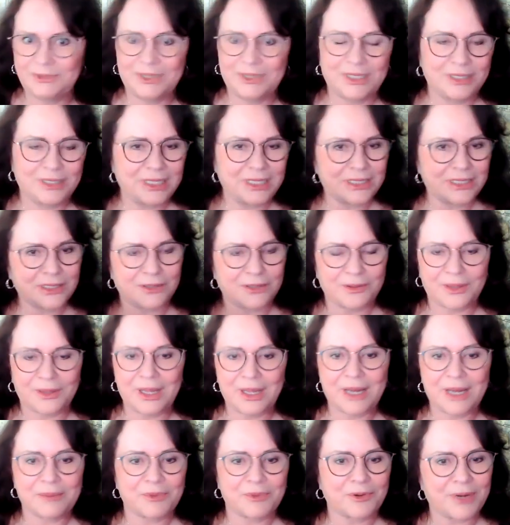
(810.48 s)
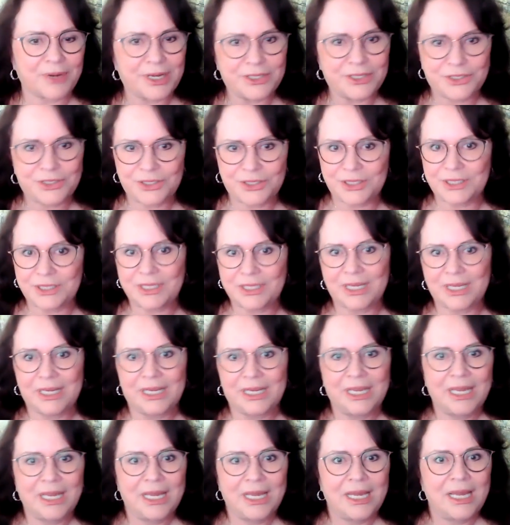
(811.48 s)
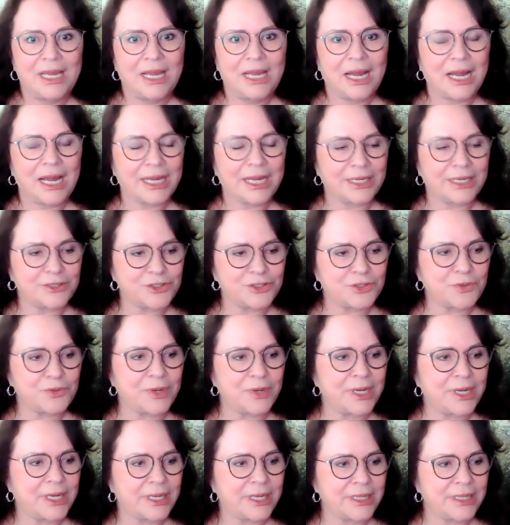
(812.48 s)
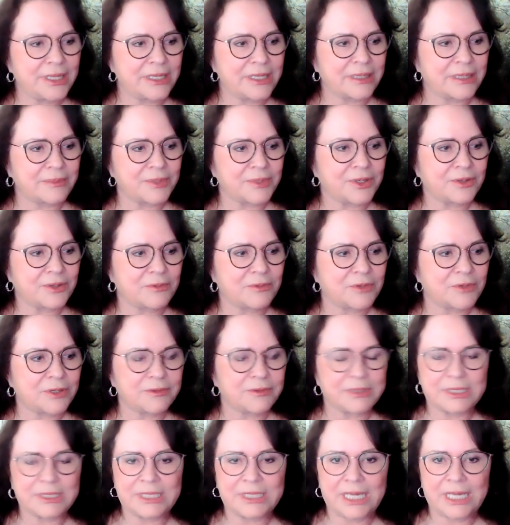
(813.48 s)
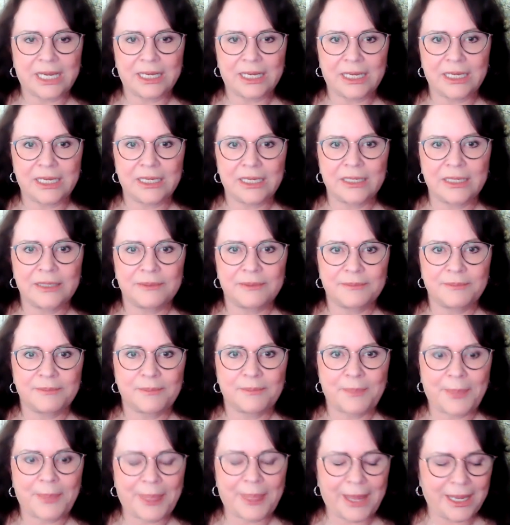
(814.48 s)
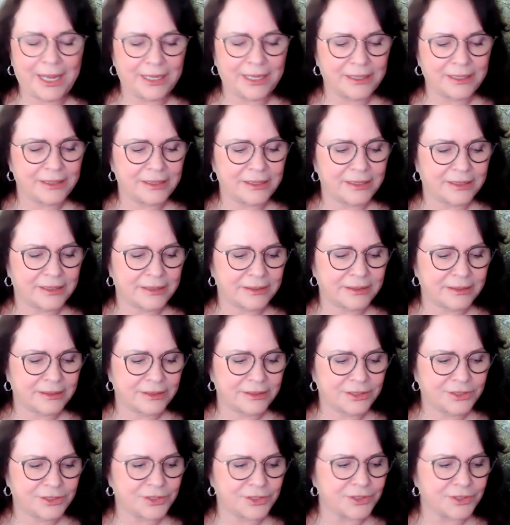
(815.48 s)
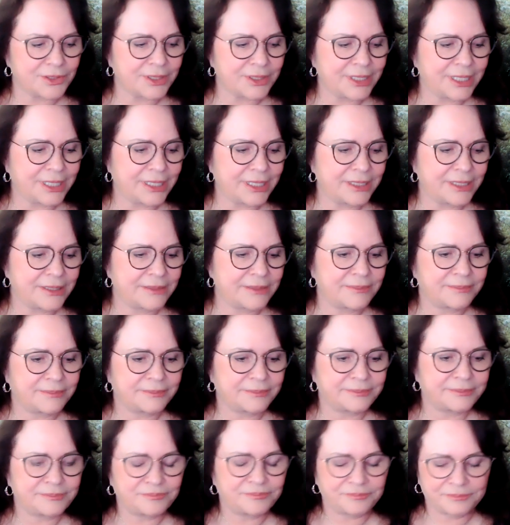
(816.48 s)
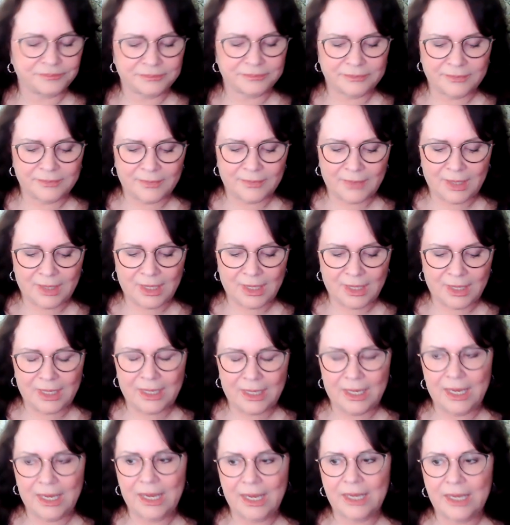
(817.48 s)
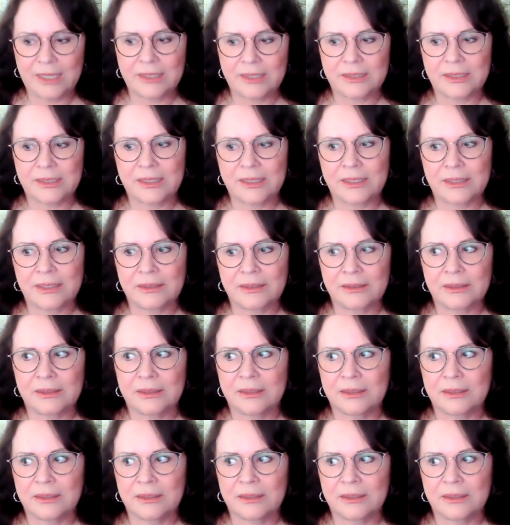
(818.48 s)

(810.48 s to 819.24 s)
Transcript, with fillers: these collaborations. I I enjoyed. I think I'm going to work with Danny and uh, Sterling and uh,